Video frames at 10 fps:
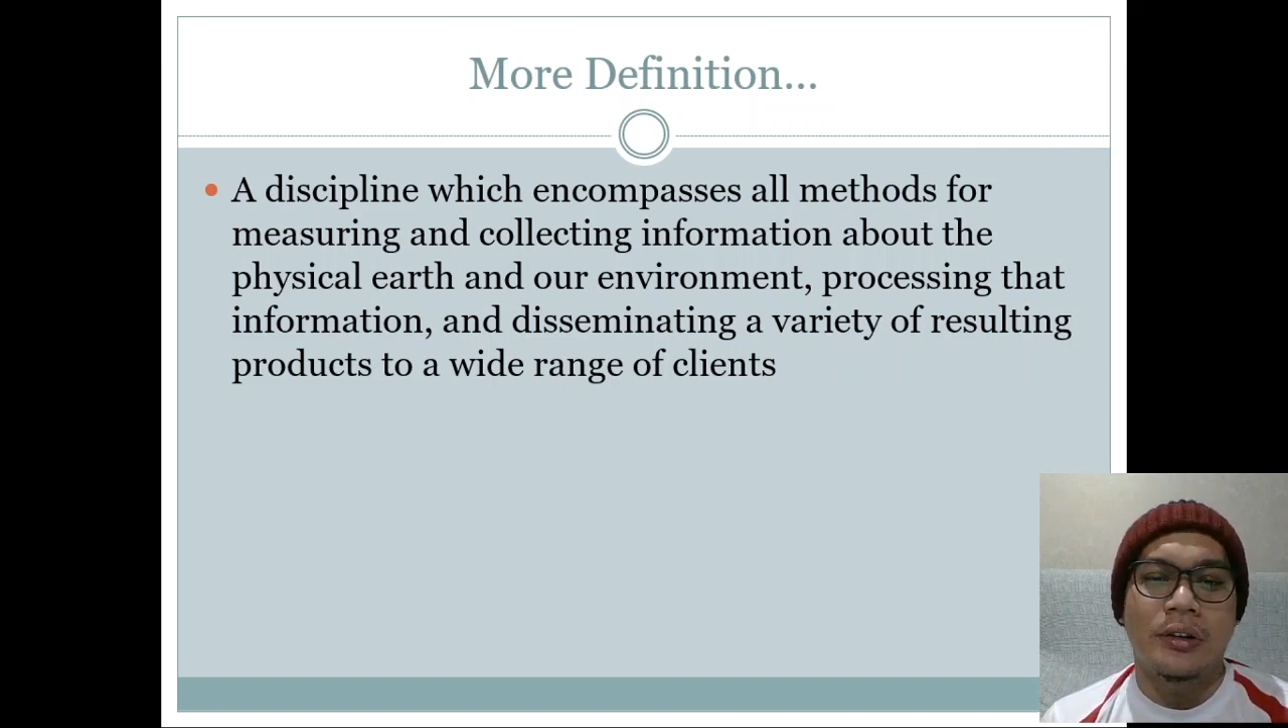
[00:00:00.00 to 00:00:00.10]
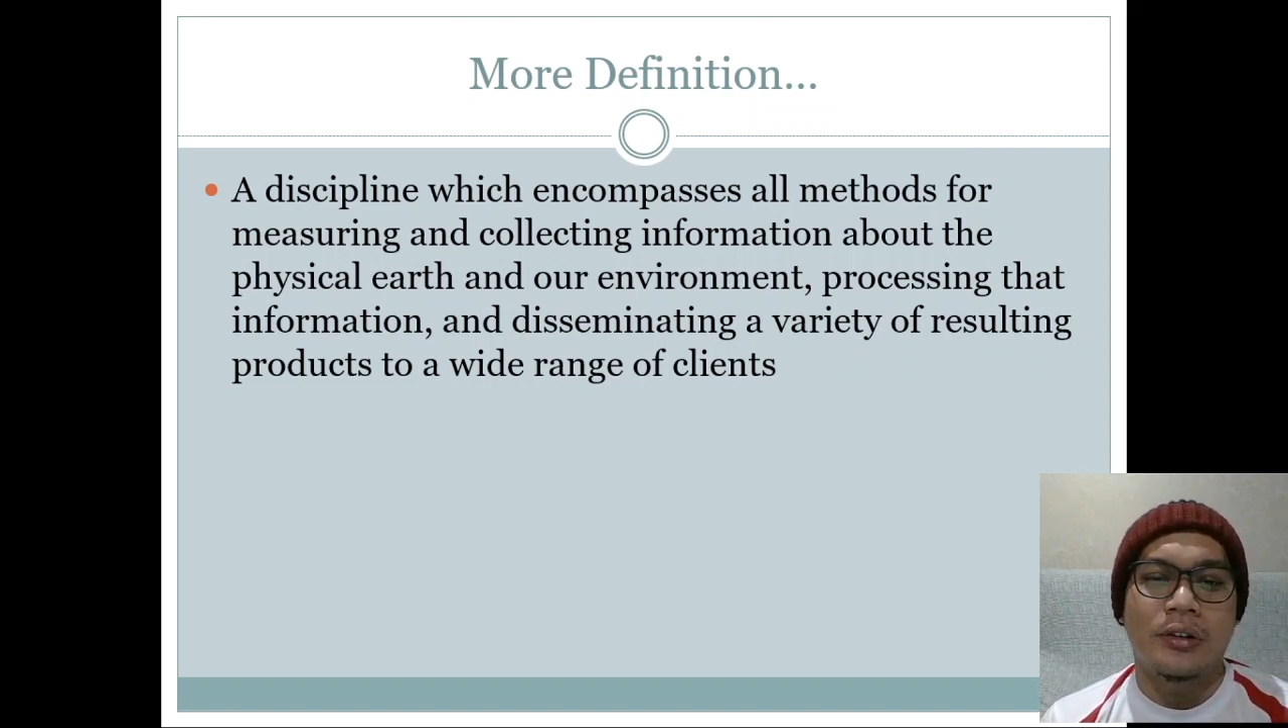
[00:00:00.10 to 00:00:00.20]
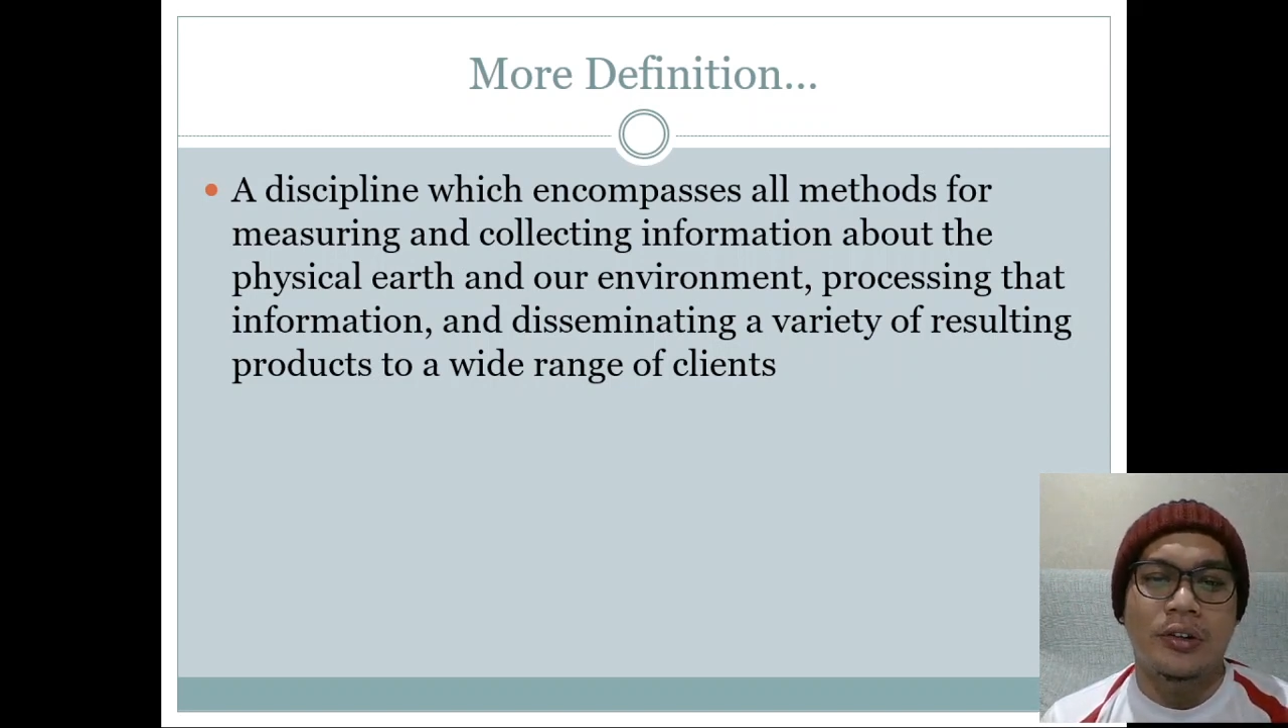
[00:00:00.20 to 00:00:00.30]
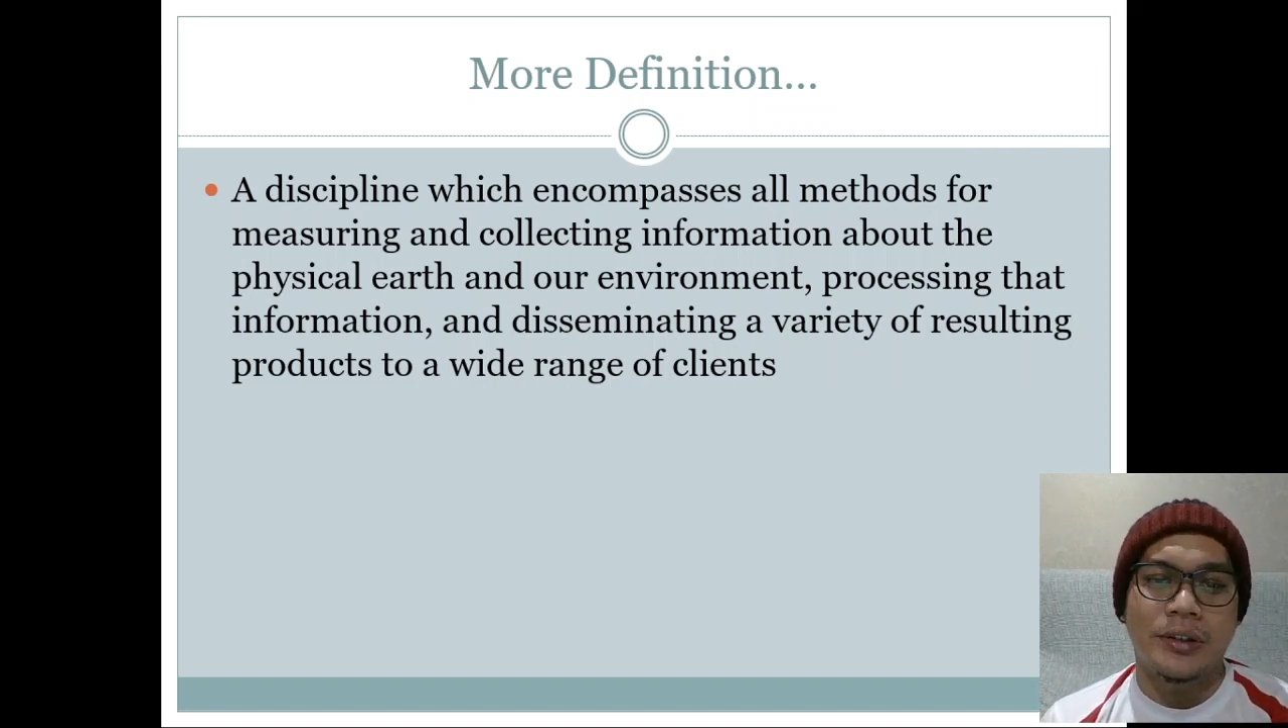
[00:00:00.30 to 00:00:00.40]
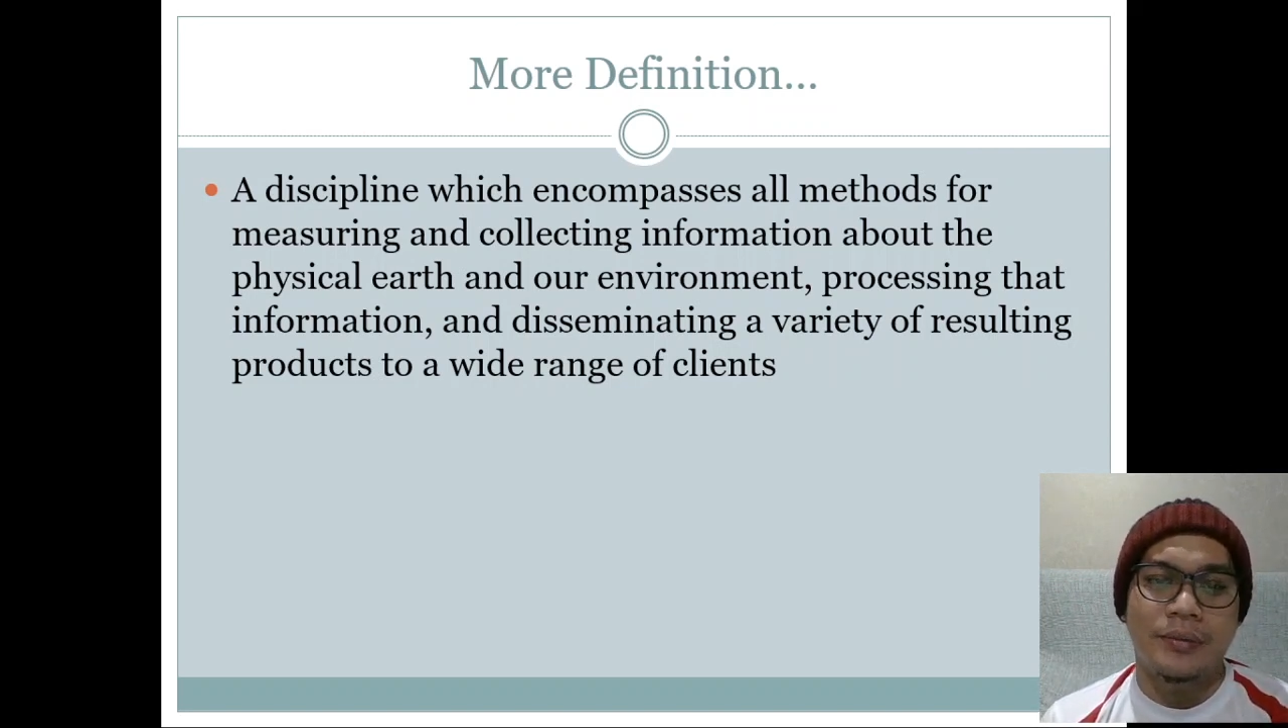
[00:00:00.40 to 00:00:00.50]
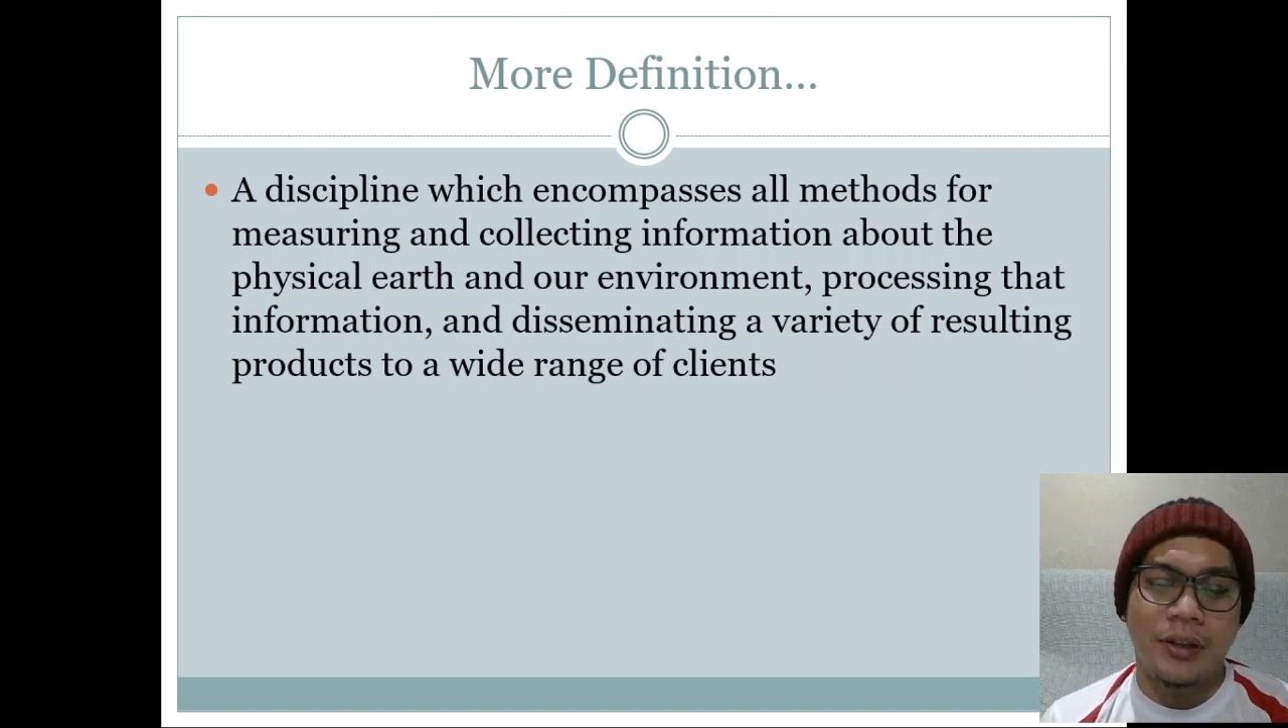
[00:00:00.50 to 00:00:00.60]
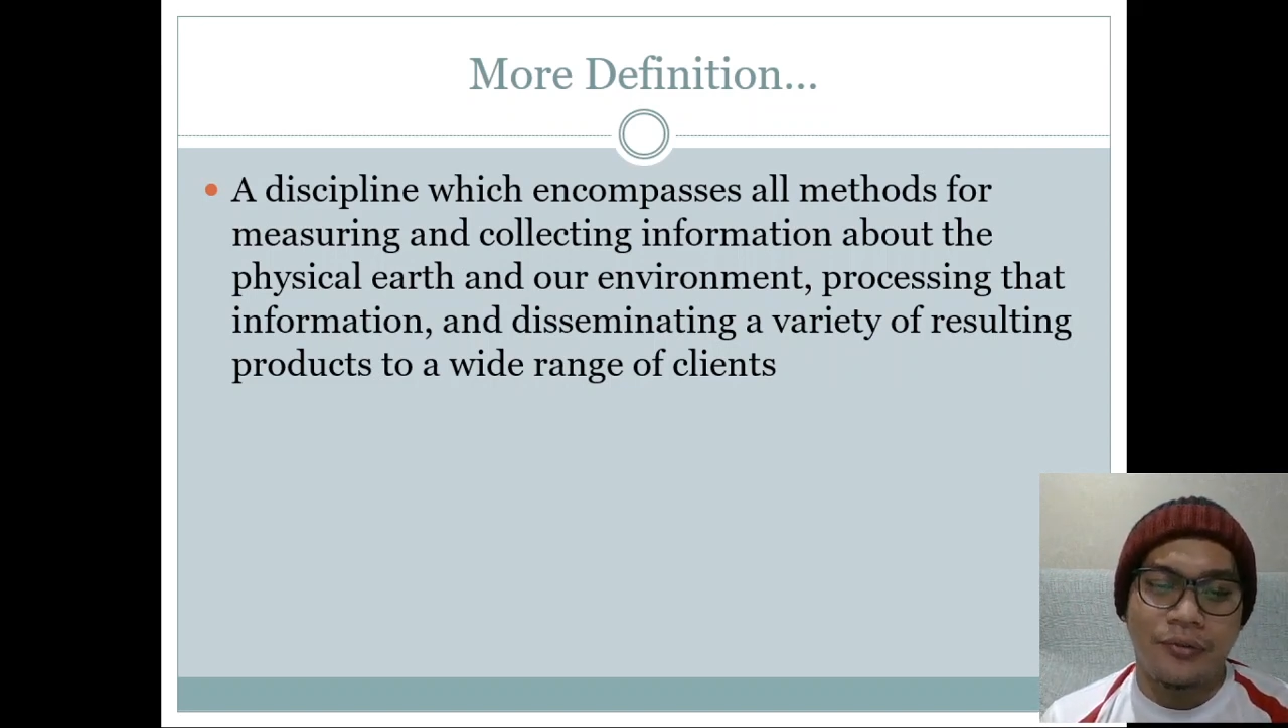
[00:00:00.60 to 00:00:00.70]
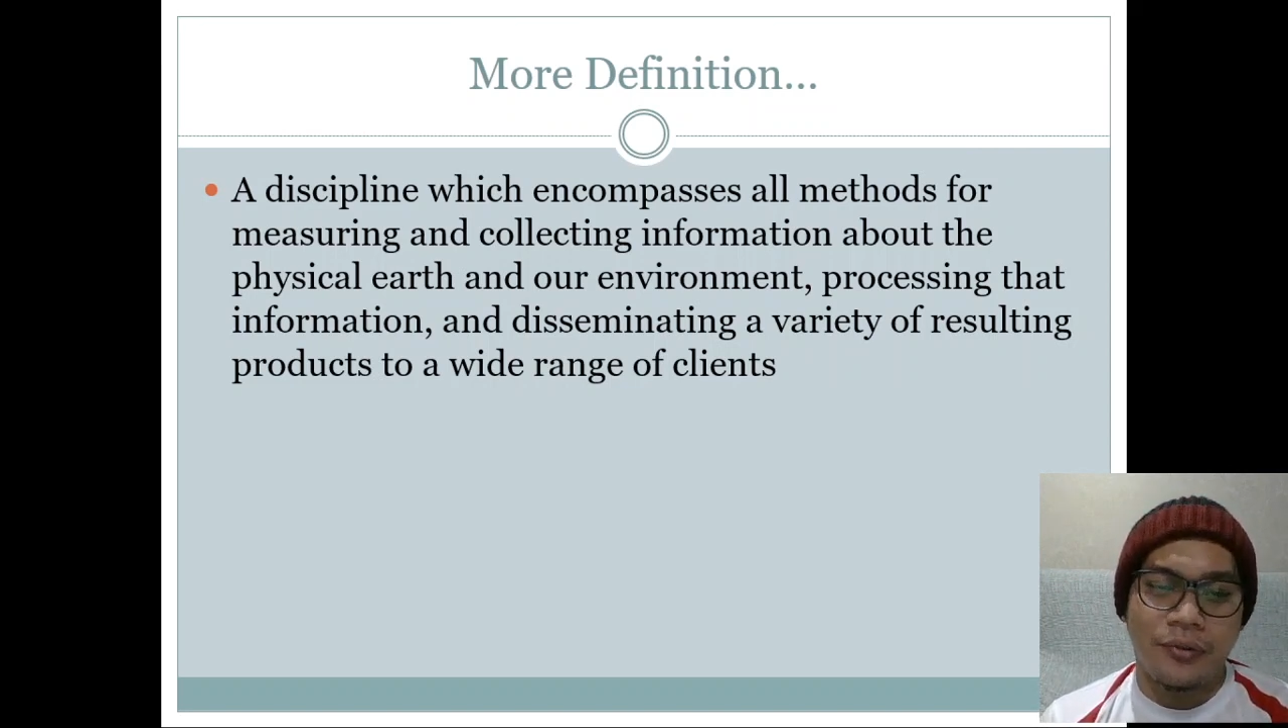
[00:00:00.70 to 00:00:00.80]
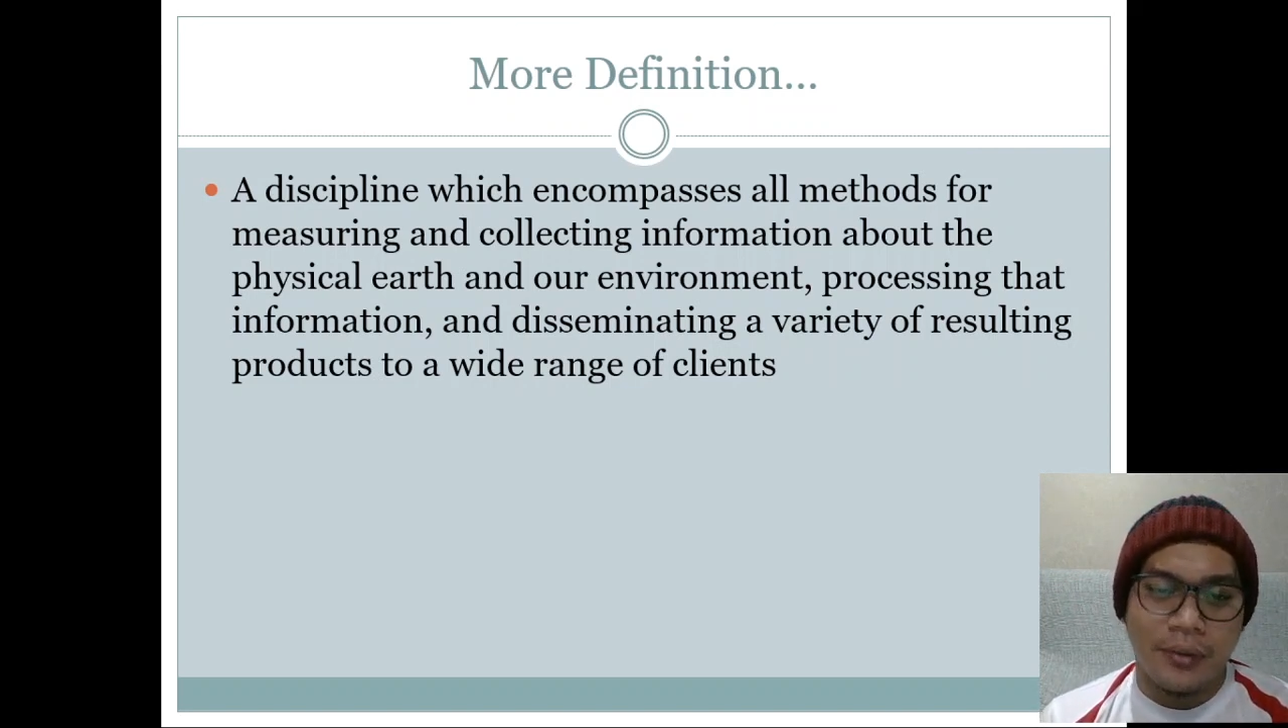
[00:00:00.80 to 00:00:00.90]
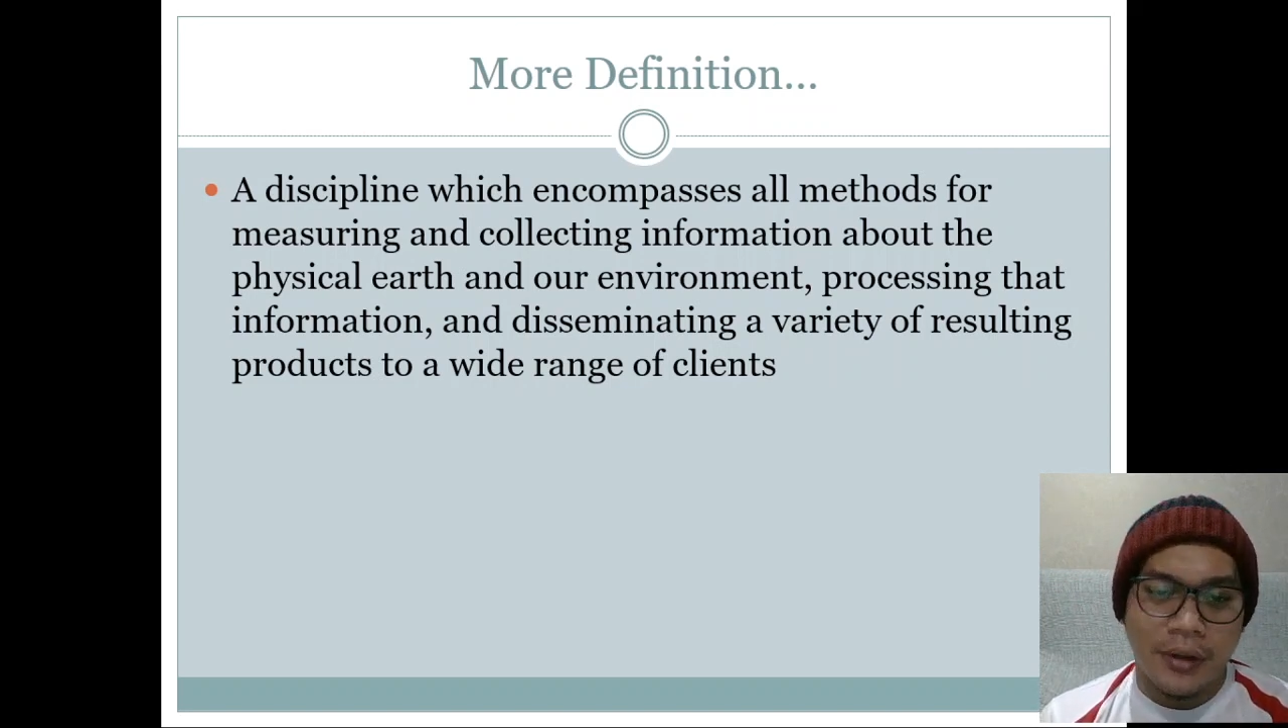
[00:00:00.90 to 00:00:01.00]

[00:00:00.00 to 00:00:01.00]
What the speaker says: consumptive